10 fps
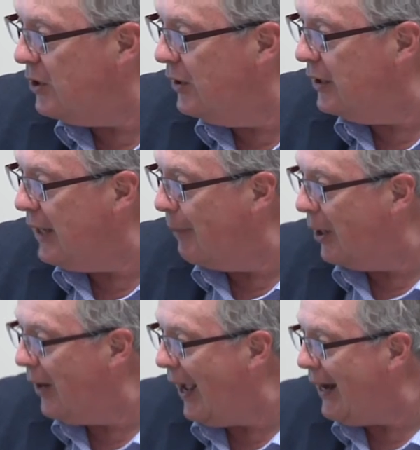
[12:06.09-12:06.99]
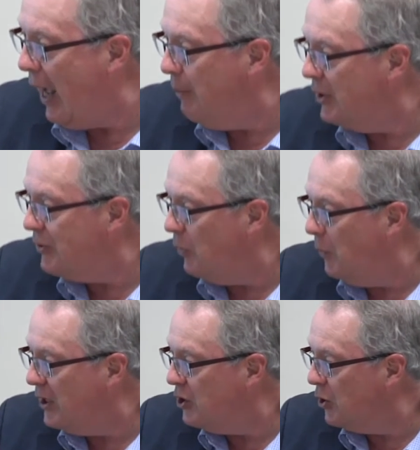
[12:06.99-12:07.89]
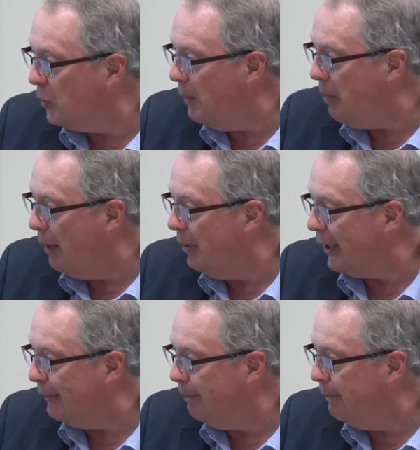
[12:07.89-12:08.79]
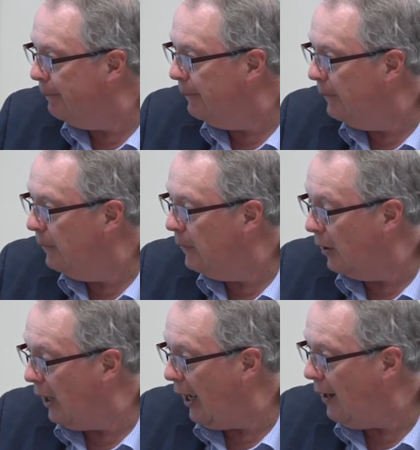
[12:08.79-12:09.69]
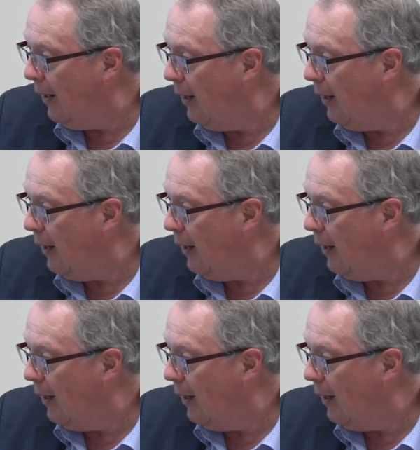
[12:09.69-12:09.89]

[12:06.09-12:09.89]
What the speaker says: to the Democrat? How much of it went to the Republican? Okay?